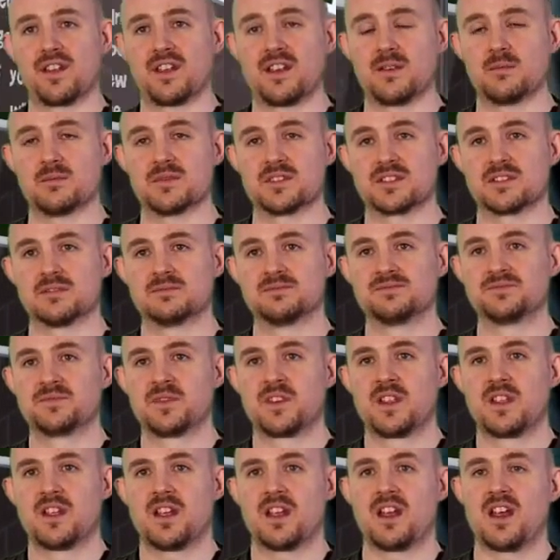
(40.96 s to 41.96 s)
themes.
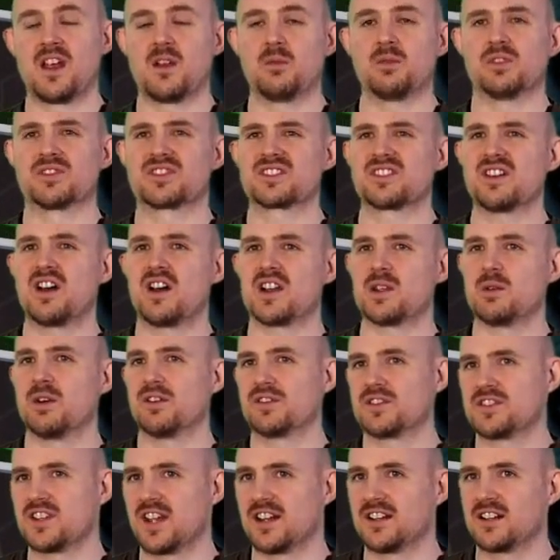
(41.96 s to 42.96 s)
We'll start
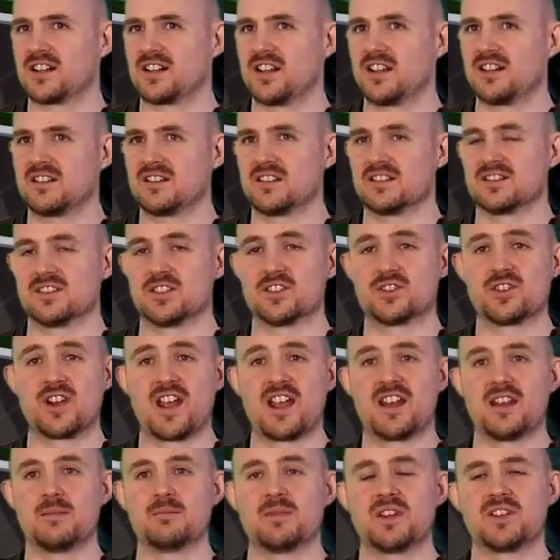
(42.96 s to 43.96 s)
you off gently. There's the
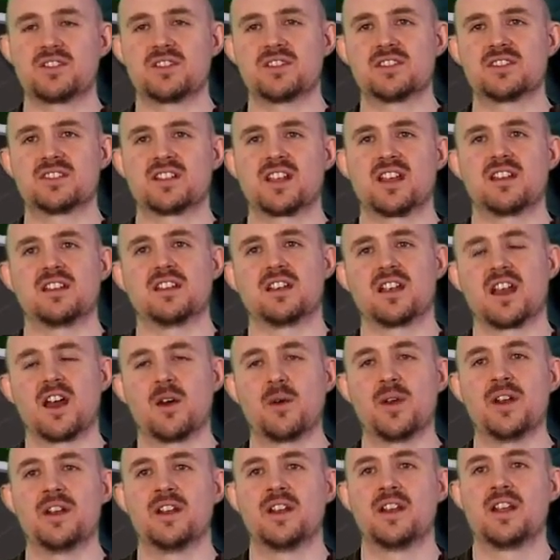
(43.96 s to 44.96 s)
training missions to get you
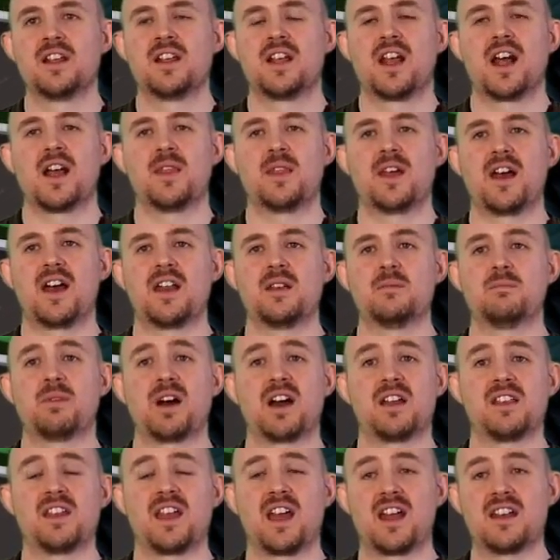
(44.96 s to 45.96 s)
going, and then
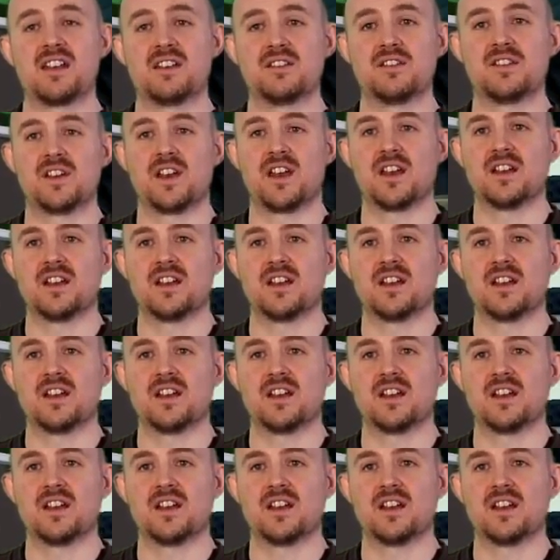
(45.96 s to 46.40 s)
by the end of